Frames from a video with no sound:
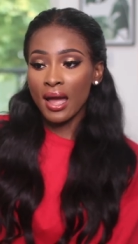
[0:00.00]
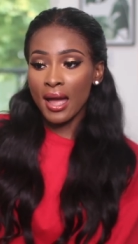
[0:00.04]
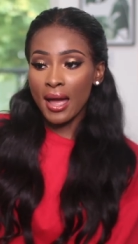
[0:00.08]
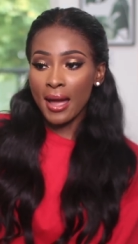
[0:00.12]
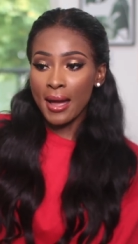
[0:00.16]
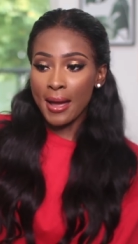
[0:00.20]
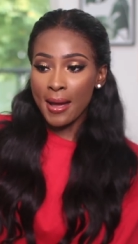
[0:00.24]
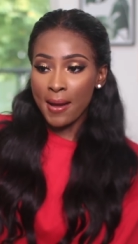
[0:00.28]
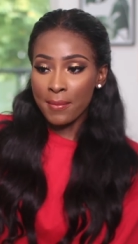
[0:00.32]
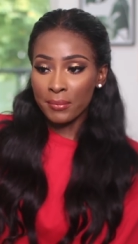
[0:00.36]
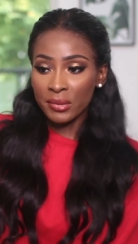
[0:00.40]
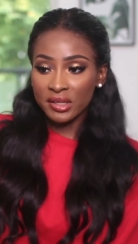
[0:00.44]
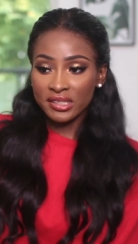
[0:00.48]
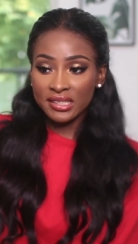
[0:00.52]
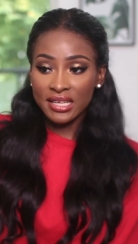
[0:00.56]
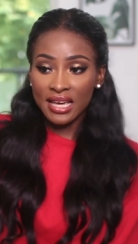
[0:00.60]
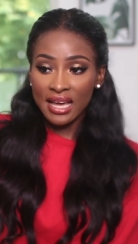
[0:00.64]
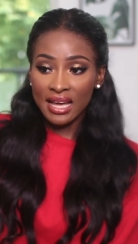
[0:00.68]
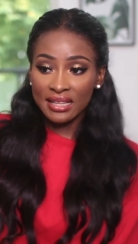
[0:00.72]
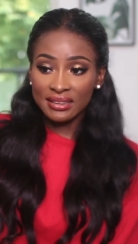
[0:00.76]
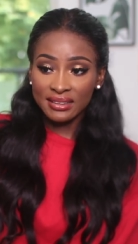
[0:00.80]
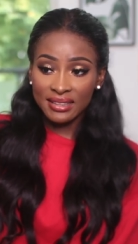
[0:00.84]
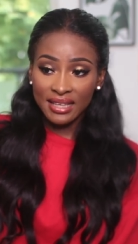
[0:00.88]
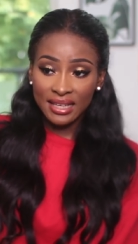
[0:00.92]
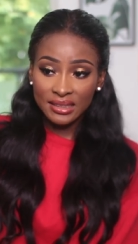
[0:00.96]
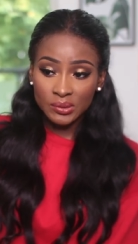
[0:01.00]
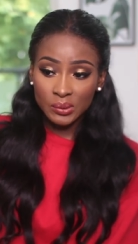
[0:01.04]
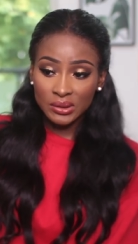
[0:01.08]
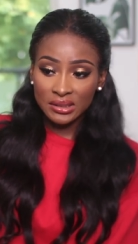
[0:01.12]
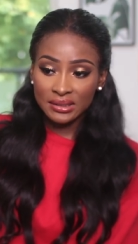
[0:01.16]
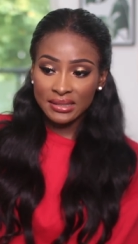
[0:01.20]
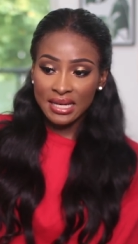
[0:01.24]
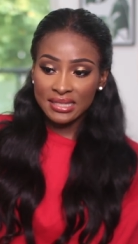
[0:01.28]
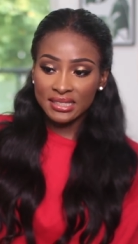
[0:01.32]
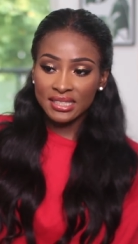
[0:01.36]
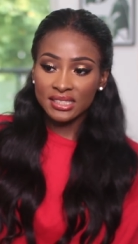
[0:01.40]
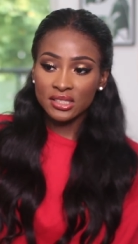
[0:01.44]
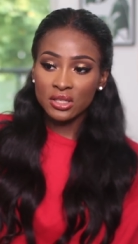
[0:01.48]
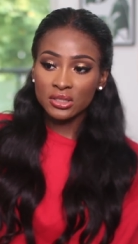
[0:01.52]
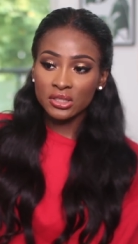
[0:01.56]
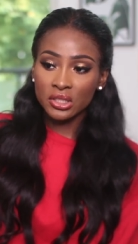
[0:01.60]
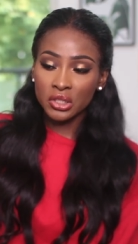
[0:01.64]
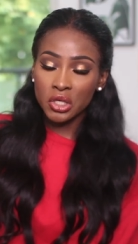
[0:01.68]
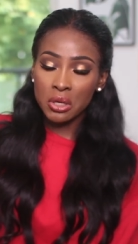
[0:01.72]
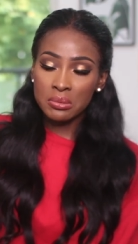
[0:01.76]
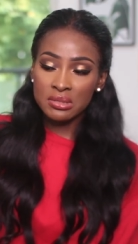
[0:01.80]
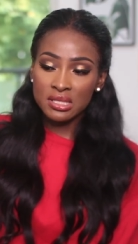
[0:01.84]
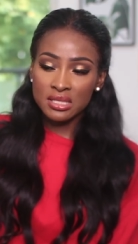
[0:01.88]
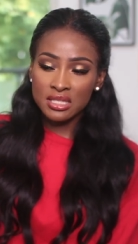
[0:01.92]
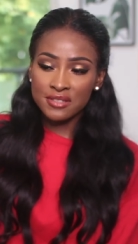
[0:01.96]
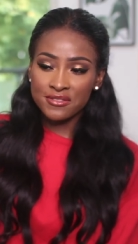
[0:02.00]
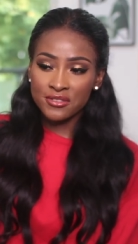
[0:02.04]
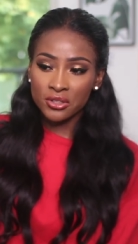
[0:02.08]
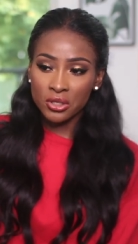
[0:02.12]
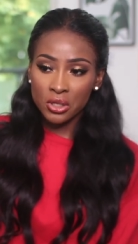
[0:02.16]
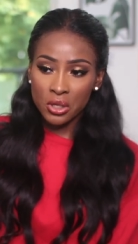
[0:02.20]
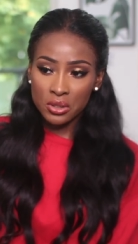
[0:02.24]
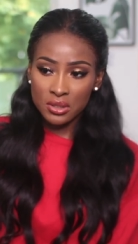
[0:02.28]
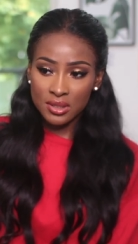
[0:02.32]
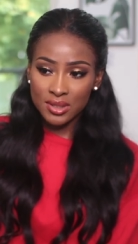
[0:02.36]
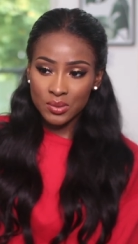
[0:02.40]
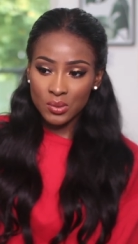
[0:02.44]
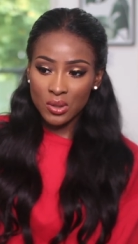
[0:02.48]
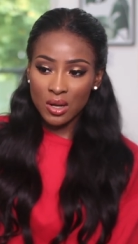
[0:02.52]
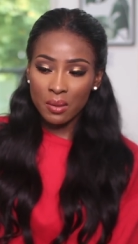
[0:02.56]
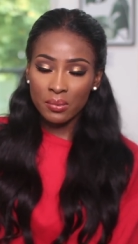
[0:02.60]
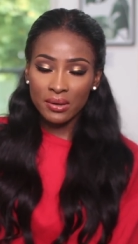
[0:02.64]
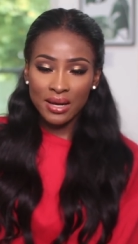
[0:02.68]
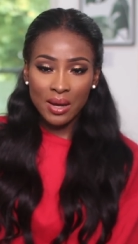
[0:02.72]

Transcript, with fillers: Um, but yeah, this was nice. This also comes in different colors as well,